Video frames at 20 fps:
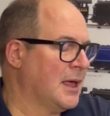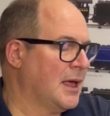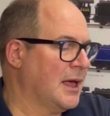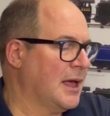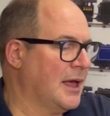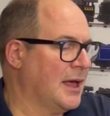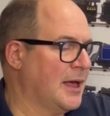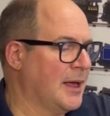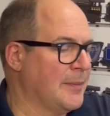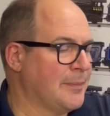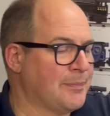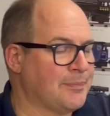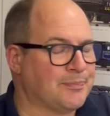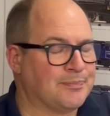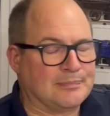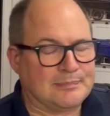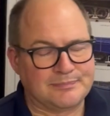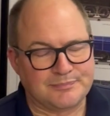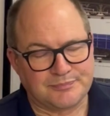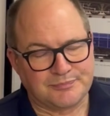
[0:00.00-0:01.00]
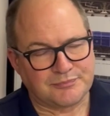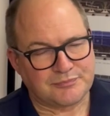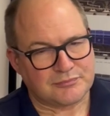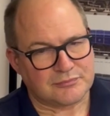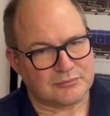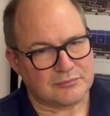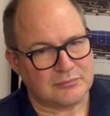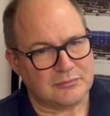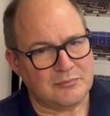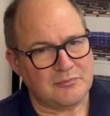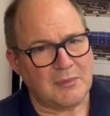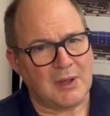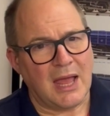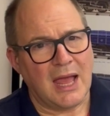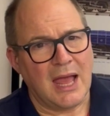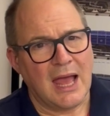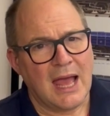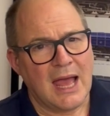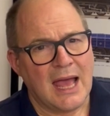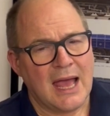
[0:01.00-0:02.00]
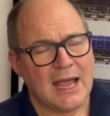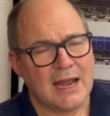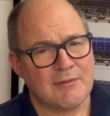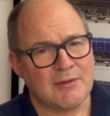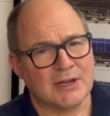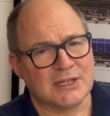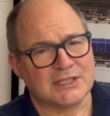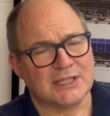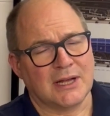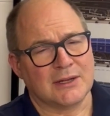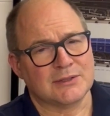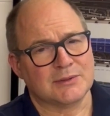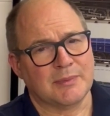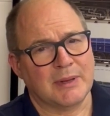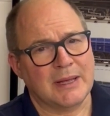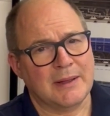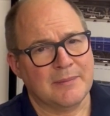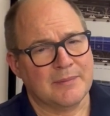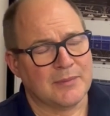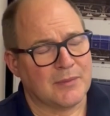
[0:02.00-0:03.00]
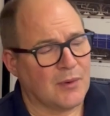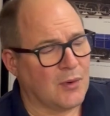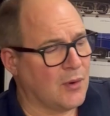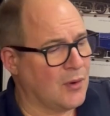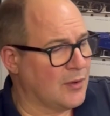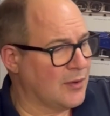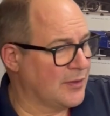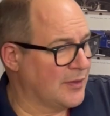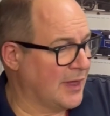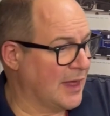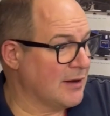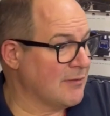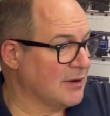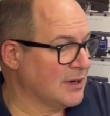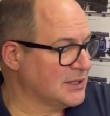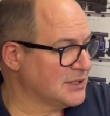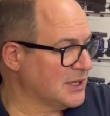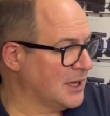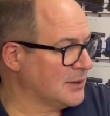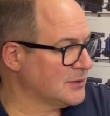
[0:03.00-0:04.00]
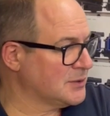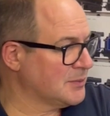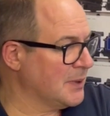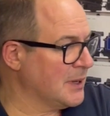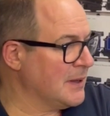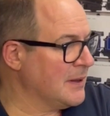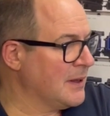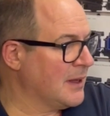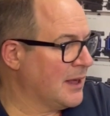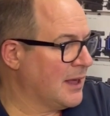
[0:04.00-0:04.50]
Um, he reached out to me, or they reached out to me,